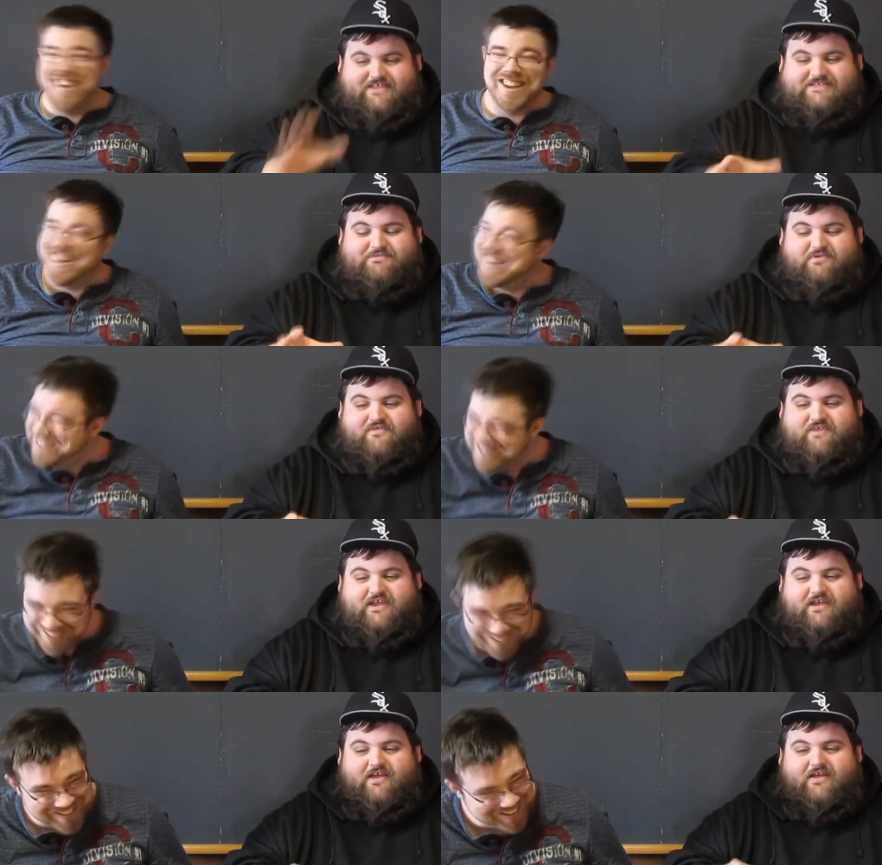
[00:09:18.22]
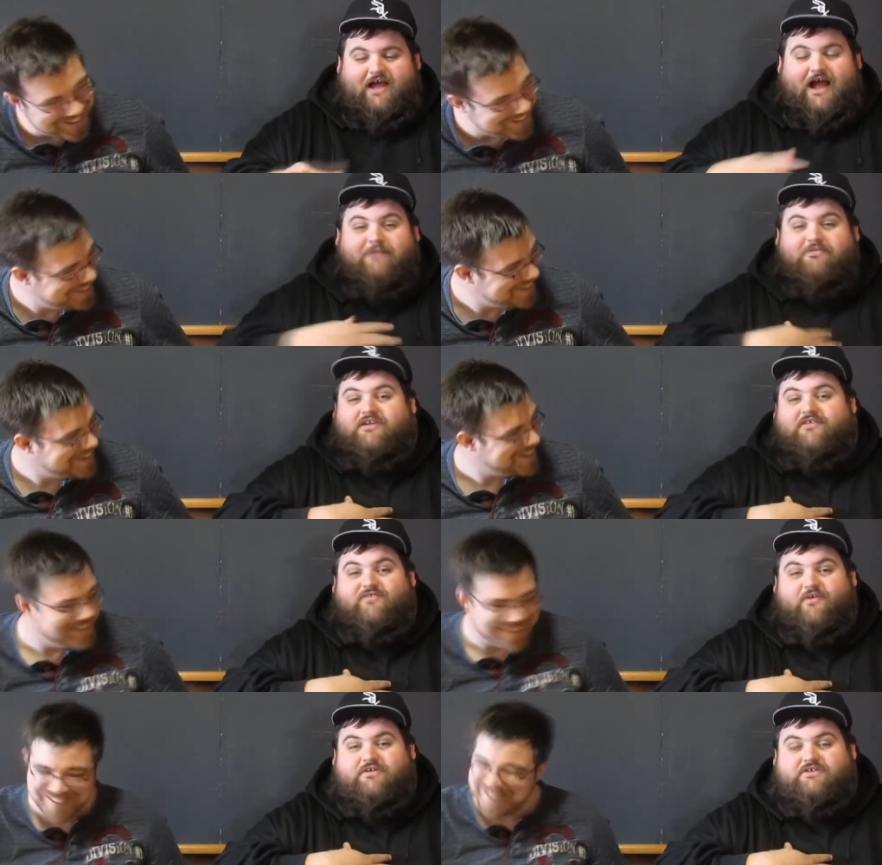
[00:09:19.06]
Speaker 1: this movie I'm looking
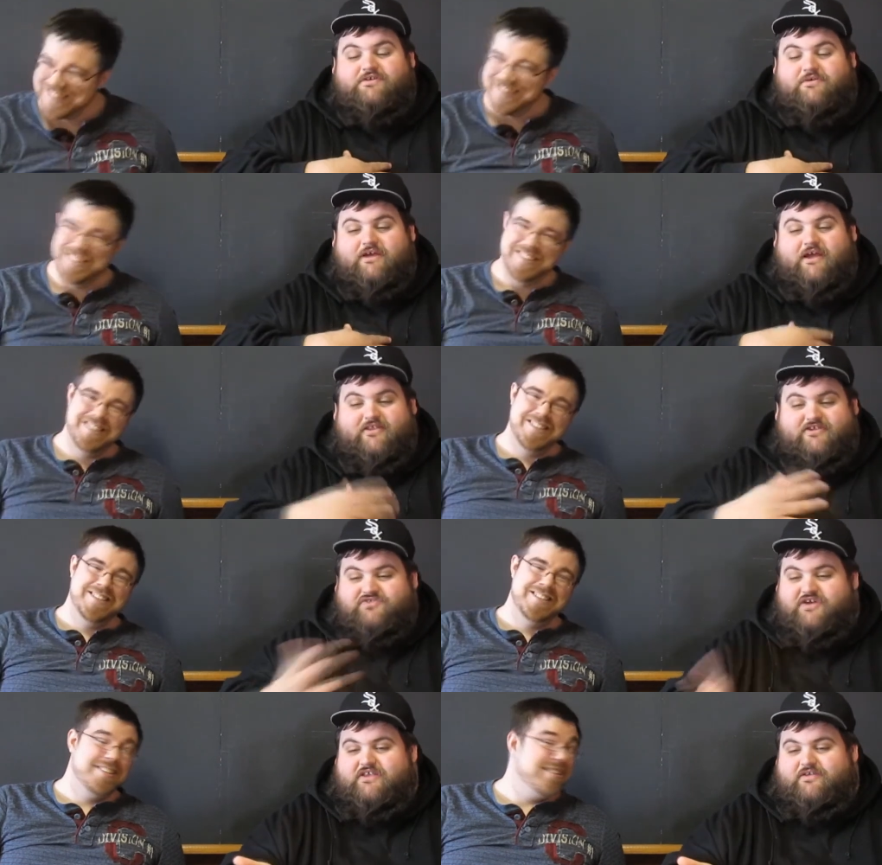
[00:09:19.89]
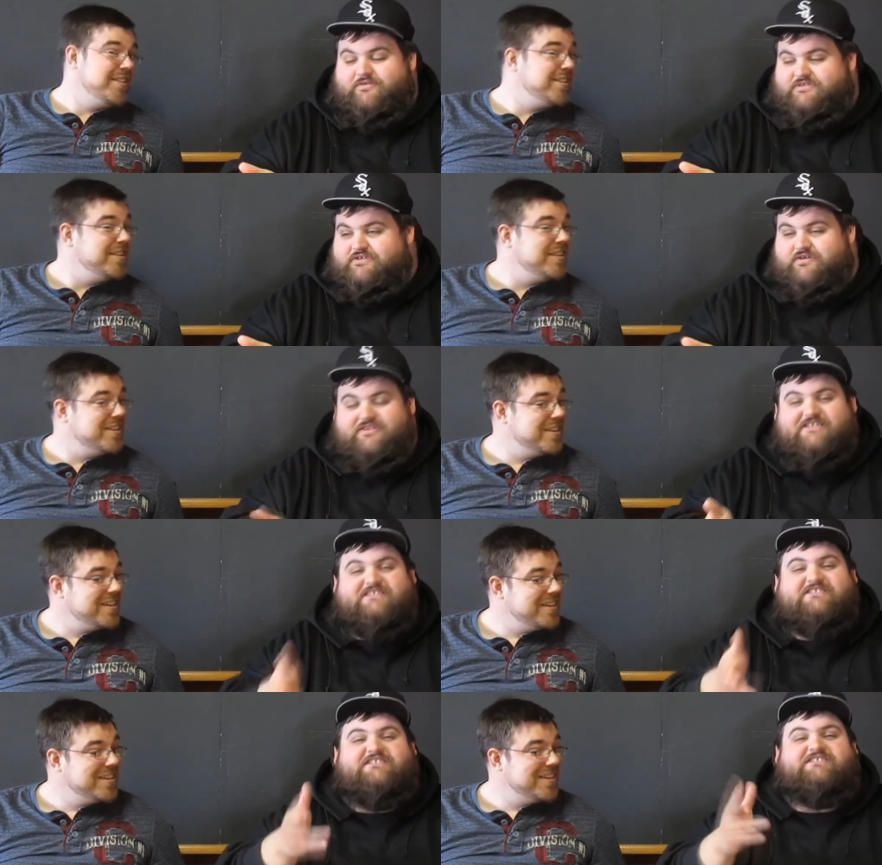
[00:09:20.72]
forward to it. The trailer was good.
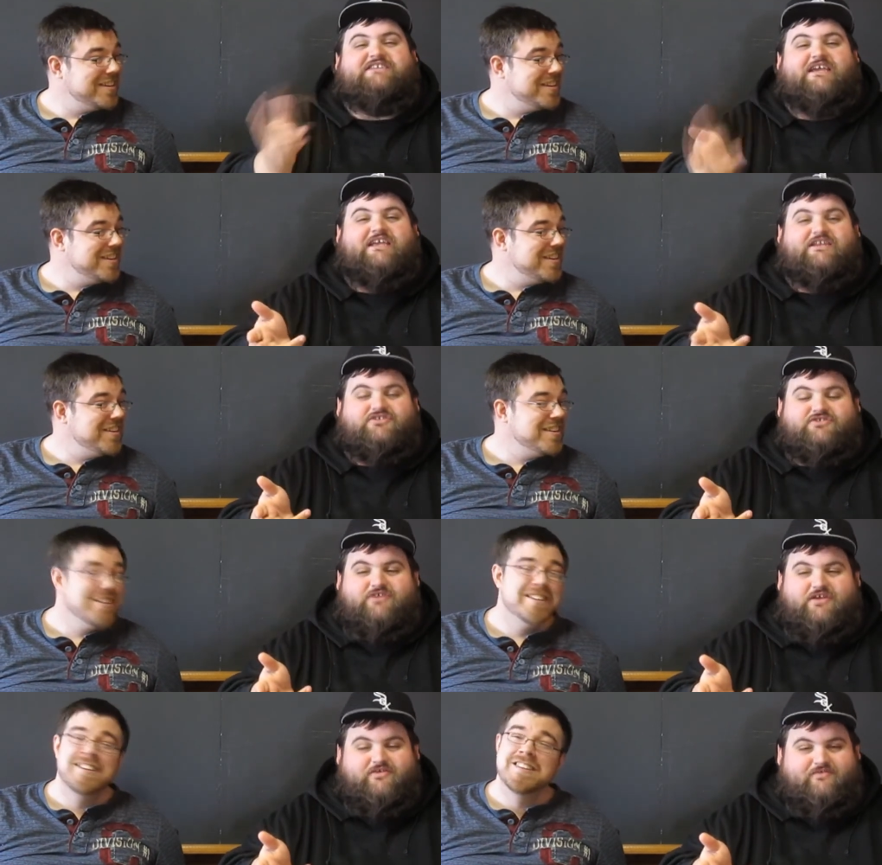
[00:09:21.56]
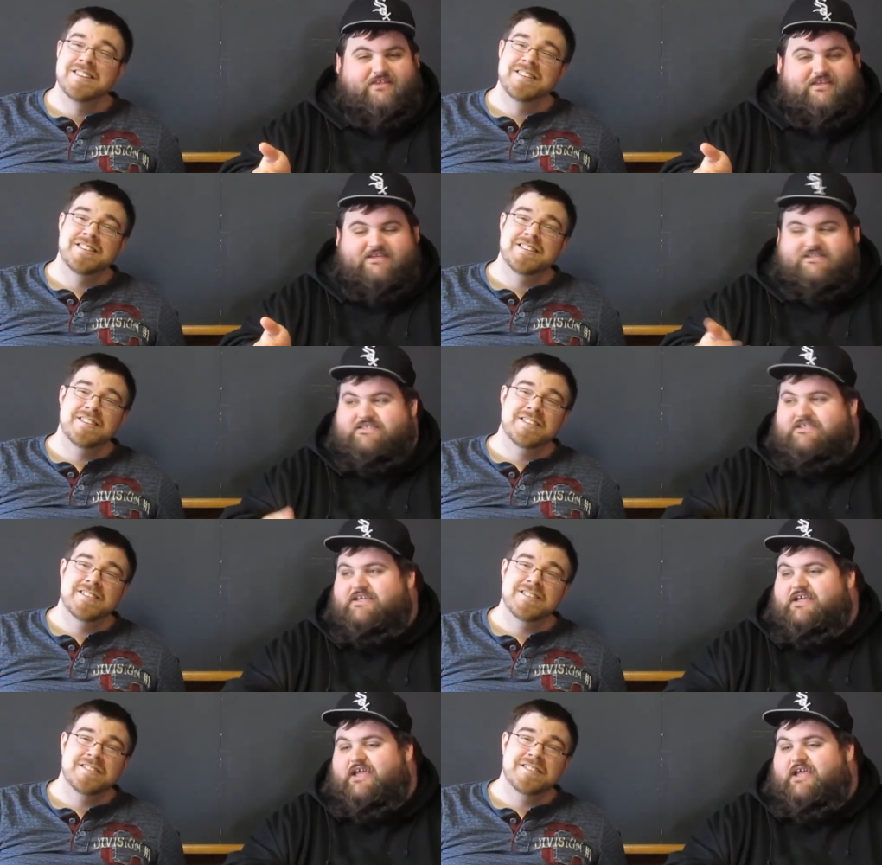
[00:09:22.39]
This is the second trailer released.